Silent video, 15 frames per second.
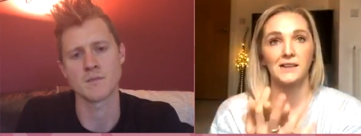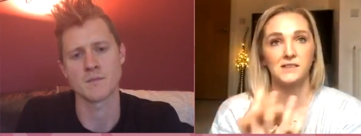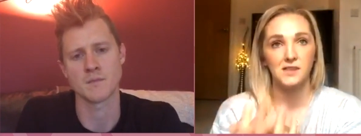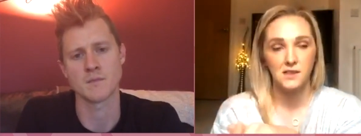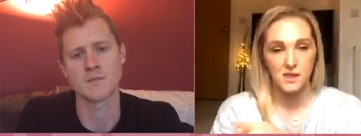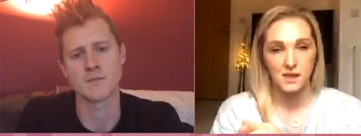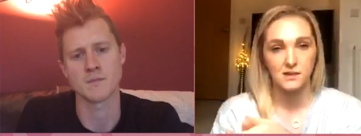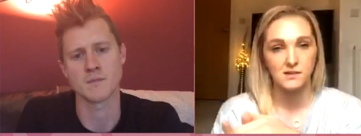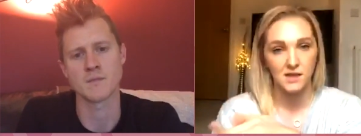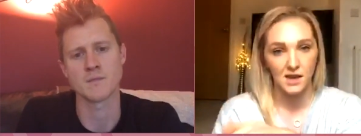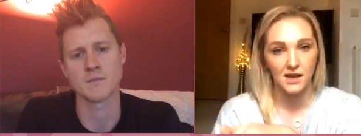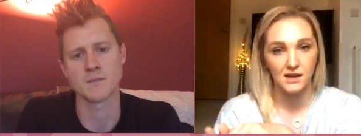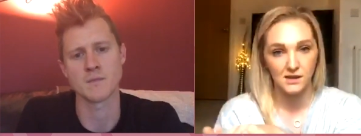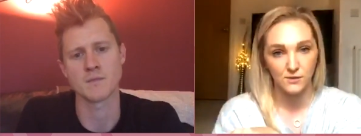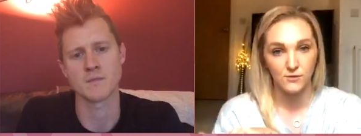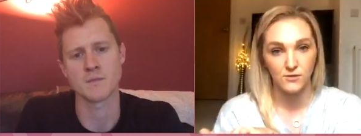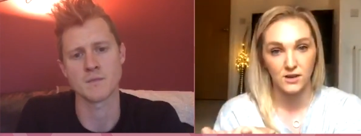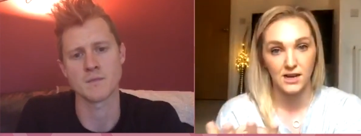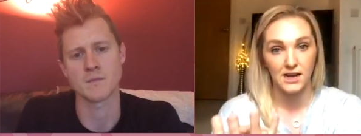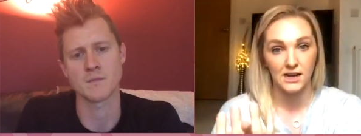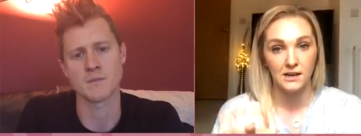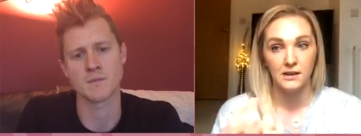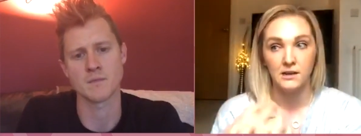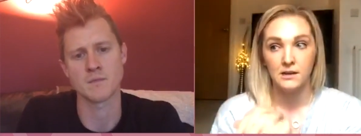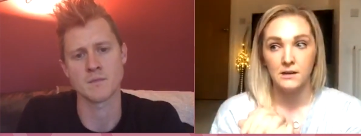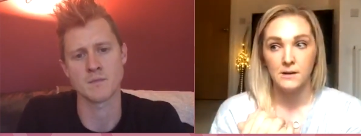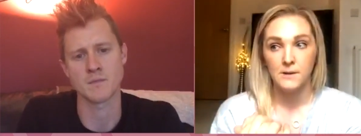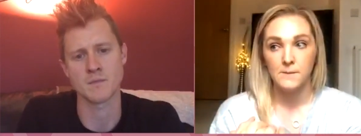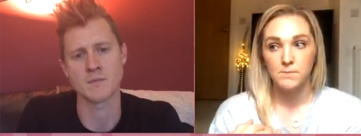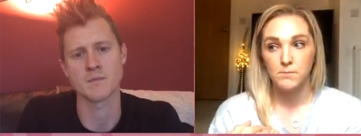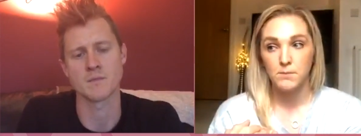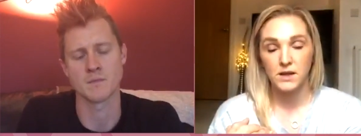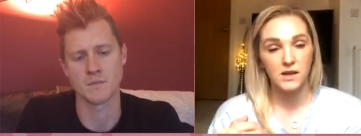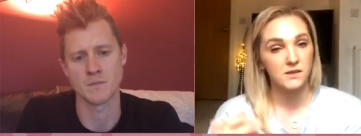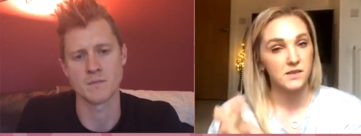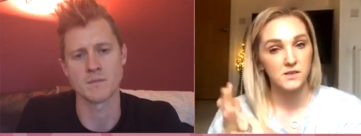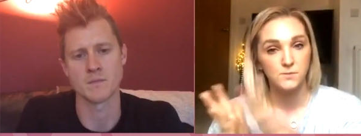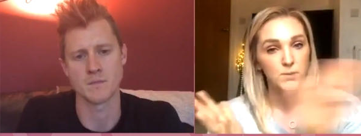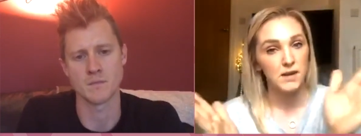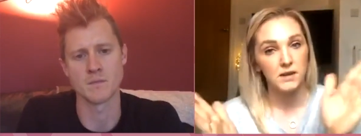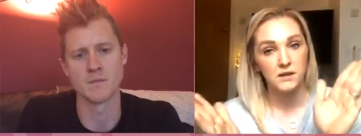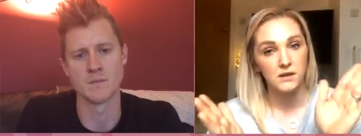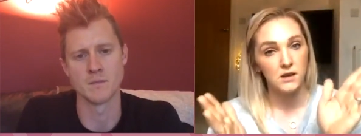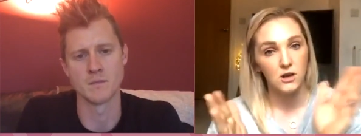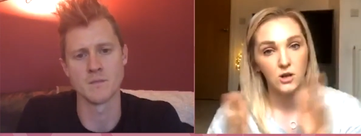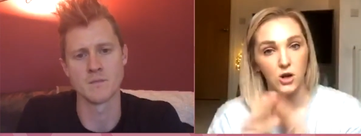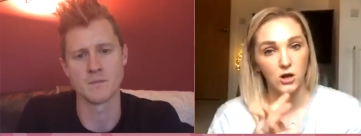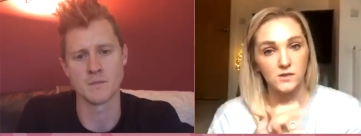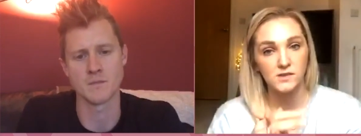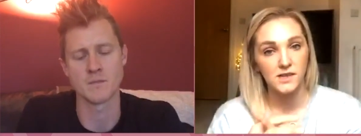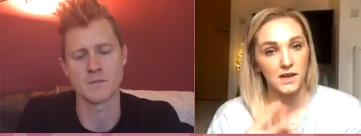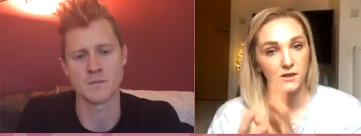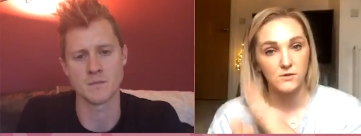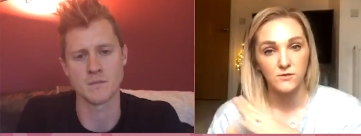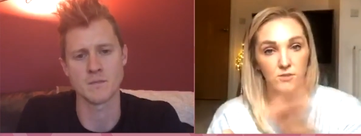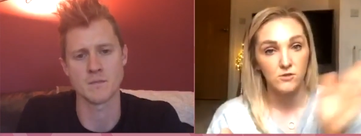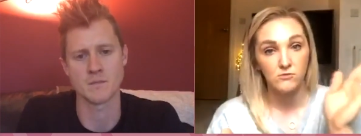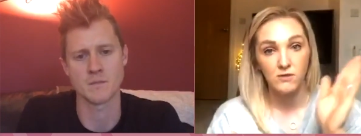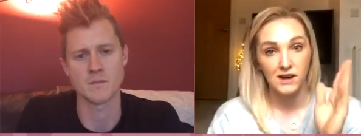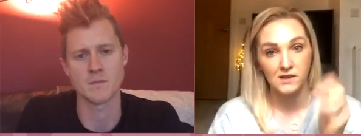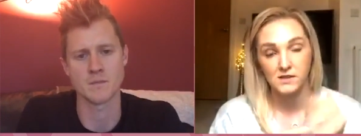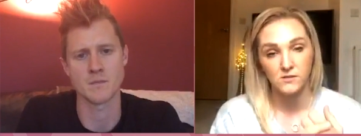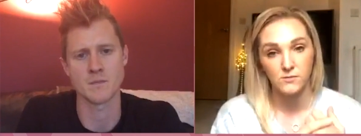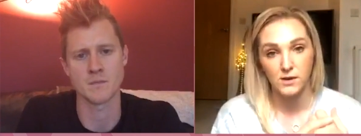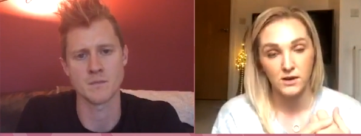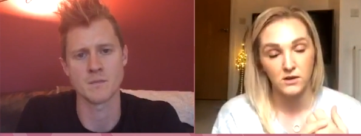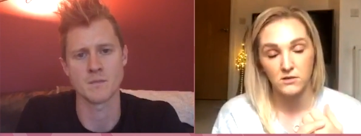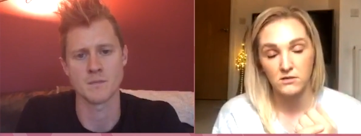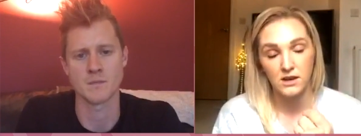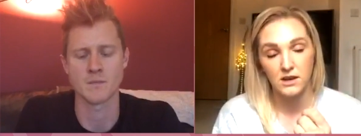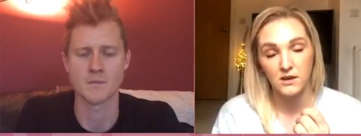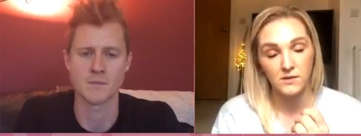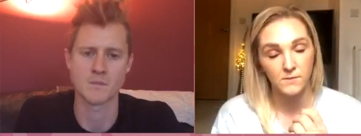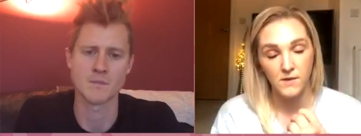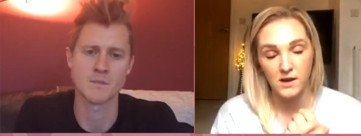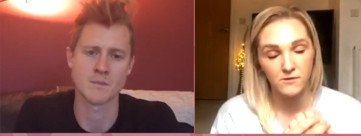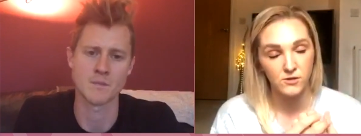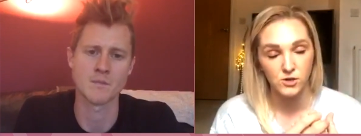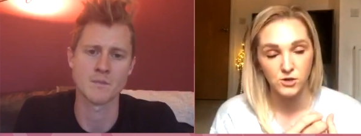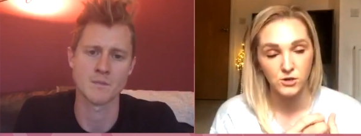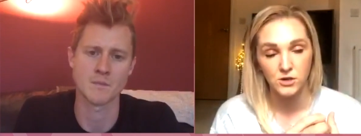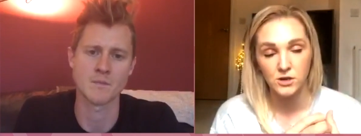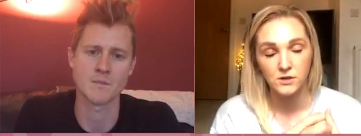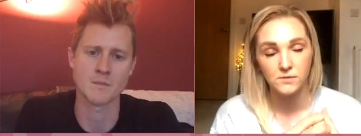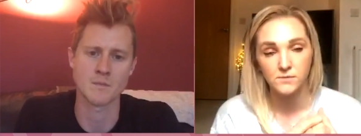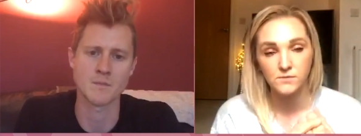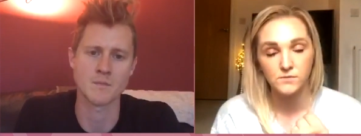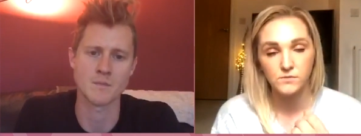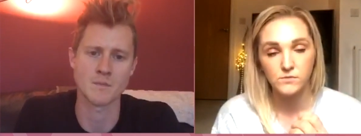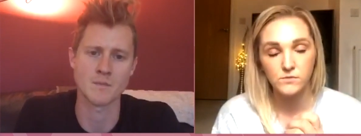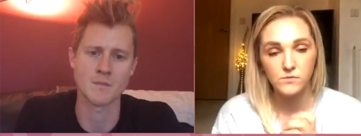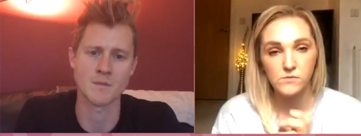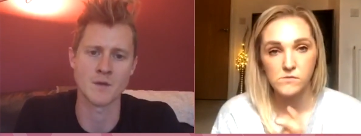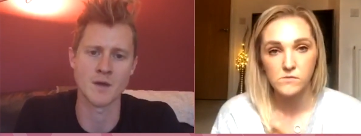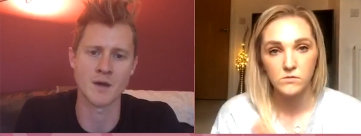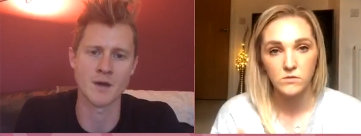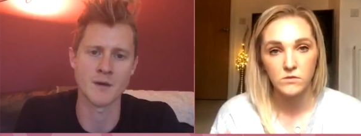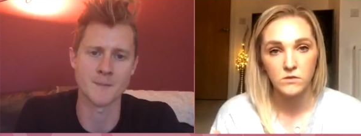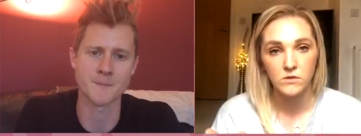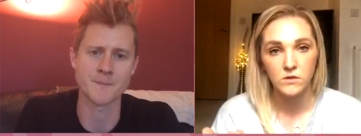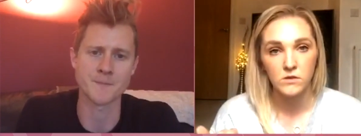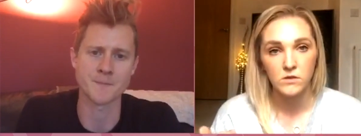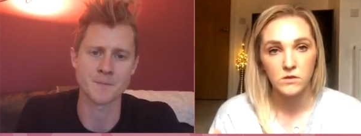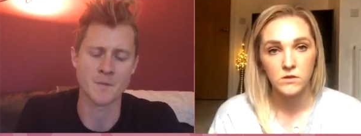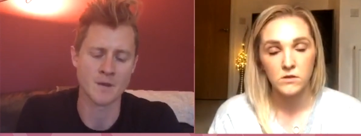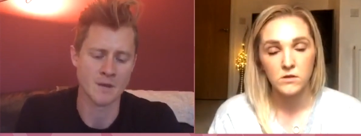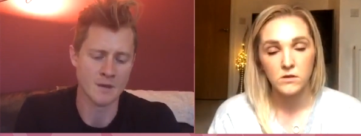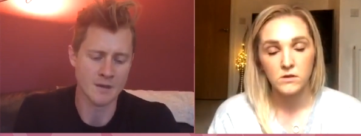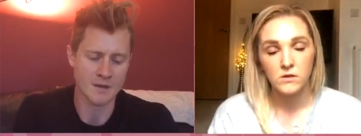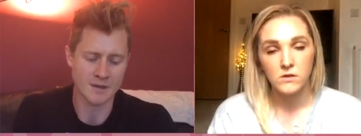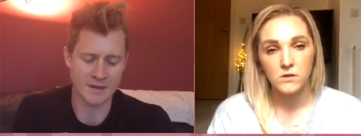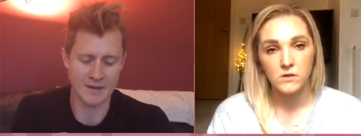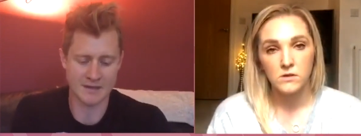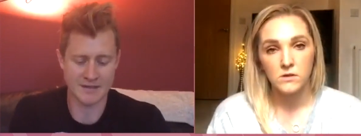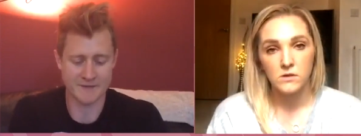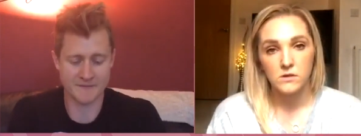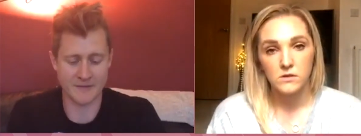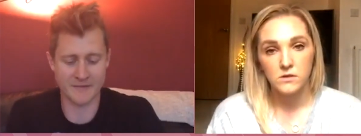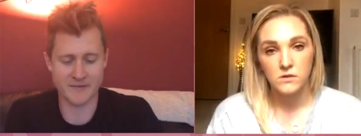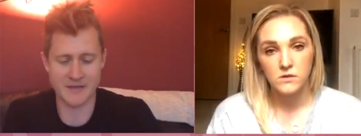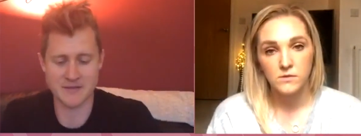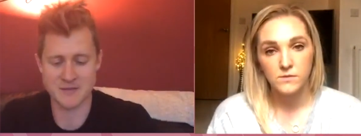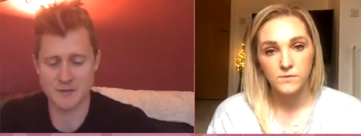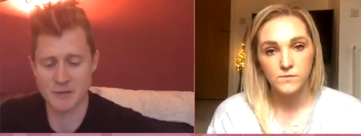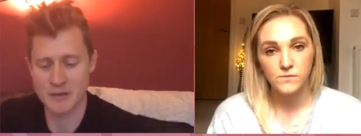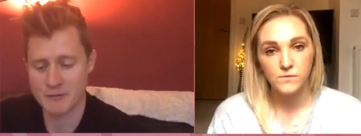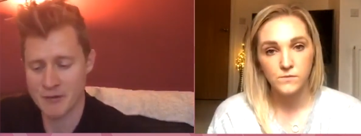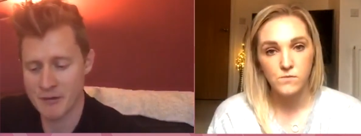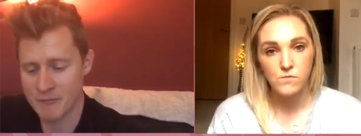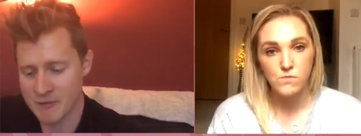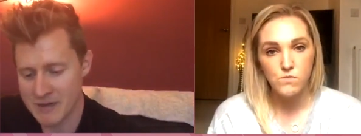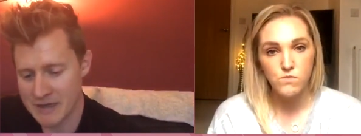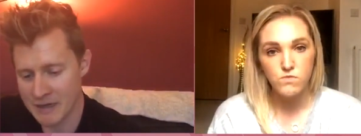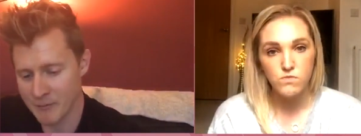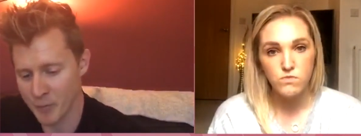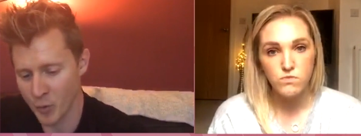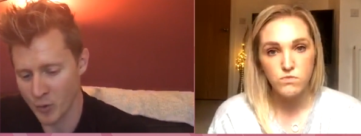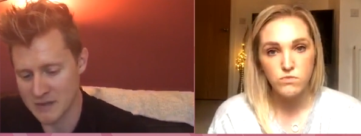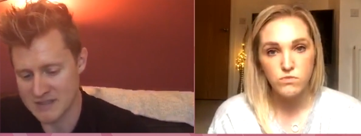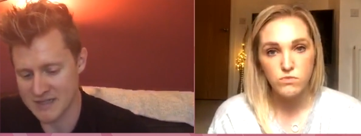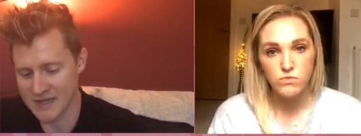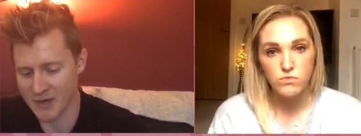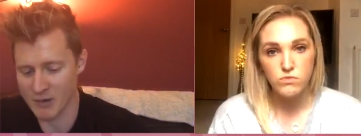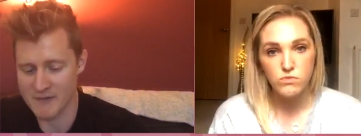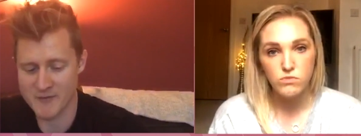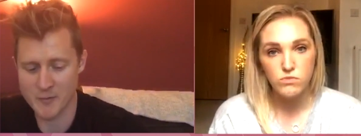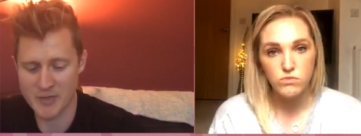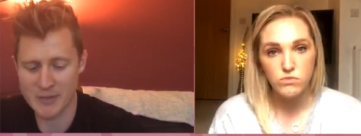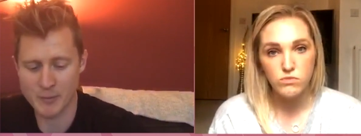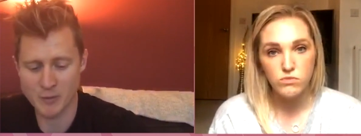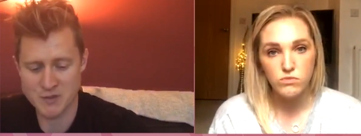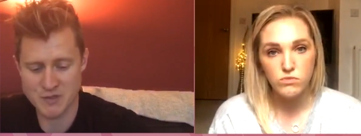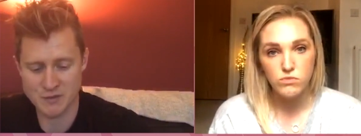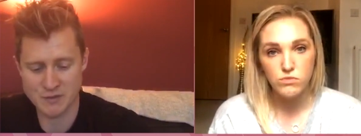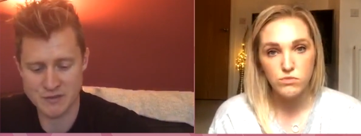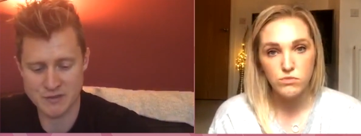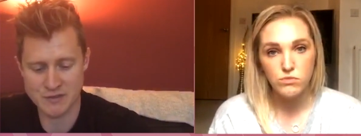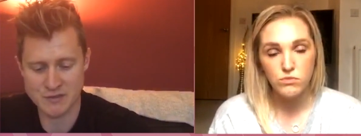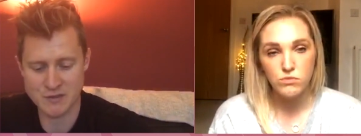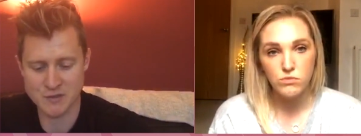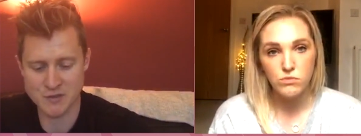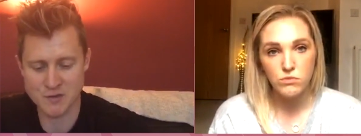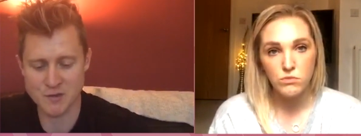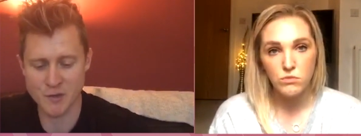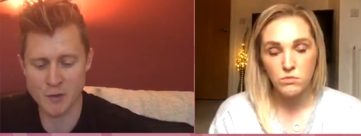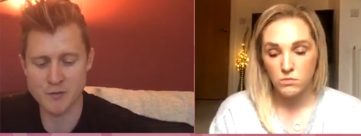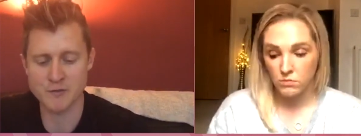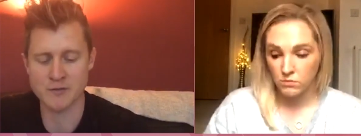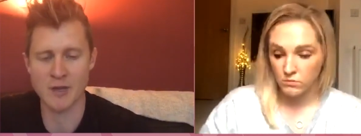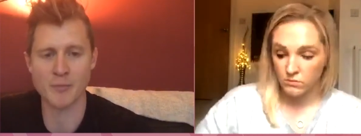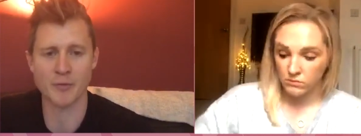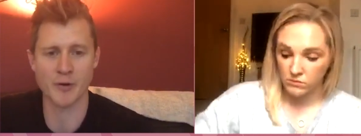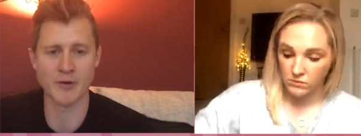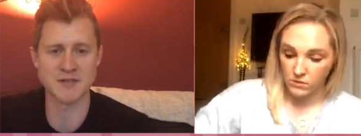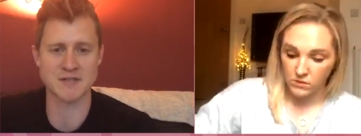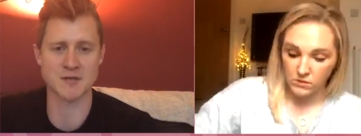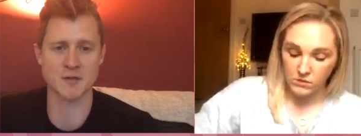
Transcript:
Speaker 1: think slightly differently because it's been mm. a godsend for the rest of my career for sure.
Speaker 2: Yeah. Yeah, definitely. I think that's a, a really important takeaway for people to, to, to, go through that process on a